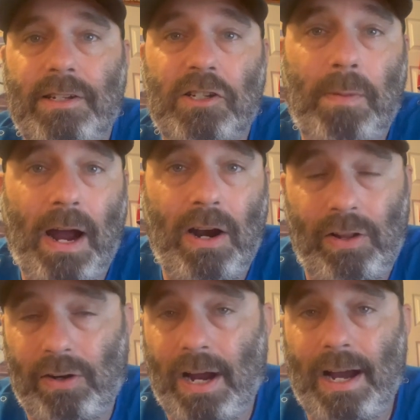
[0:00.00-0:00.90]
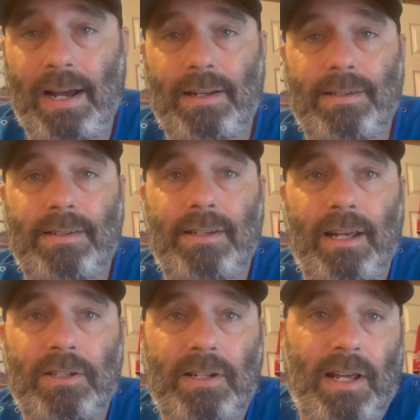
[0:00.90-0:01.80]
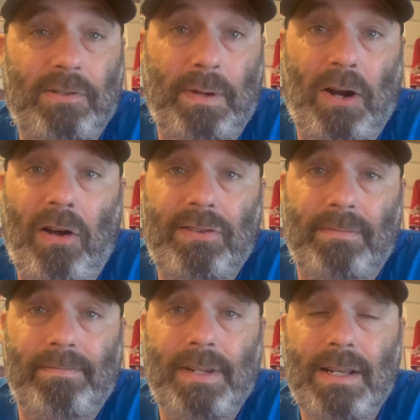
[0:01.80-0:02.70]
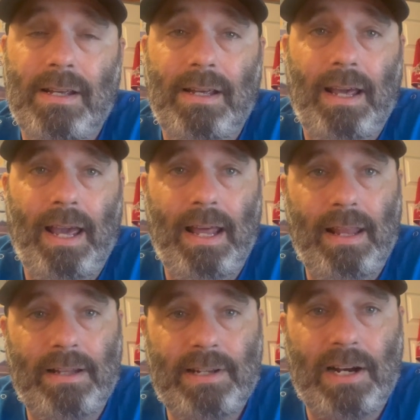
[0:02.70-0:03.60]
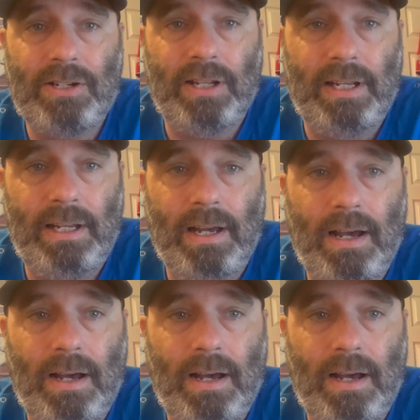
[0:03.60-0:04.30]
inspire other guys has been awesome. And that's actually